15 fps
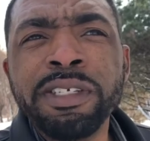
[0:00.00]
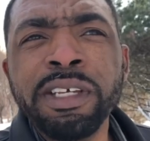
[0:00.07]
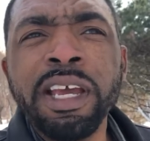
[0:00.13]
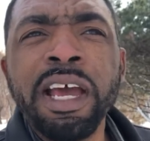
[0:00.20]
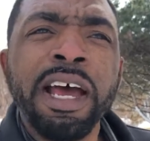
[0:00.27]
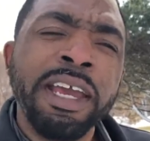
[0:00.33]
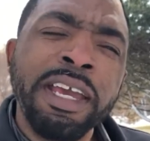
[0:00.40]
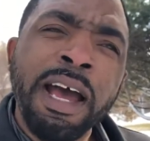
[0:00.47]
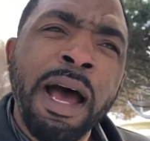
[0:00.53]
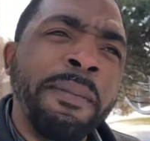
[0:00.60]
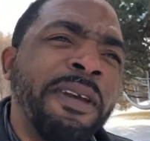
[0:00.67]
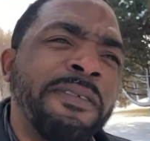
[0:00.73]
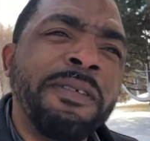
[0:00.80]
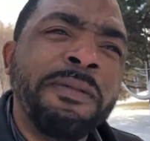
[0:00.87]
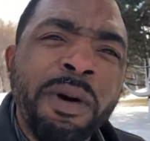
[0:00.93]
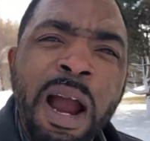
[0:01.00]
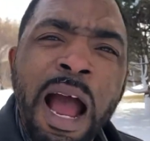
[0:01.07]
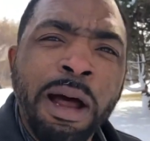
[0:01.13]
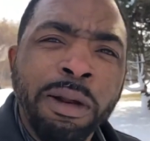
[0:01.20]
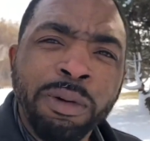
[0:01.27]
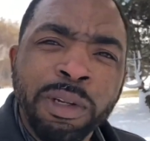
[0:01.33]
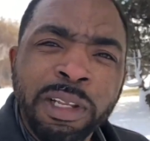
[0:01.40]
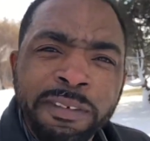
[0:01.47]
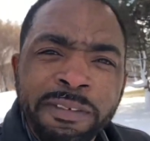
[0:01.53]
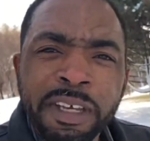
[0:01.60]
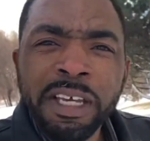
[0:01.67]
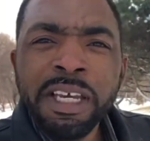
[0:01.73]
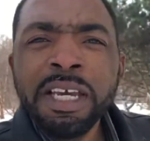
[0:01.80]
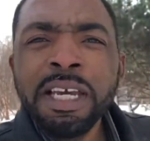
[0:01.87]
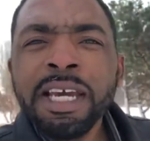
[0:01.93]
So yeah, I'm even more outdoor living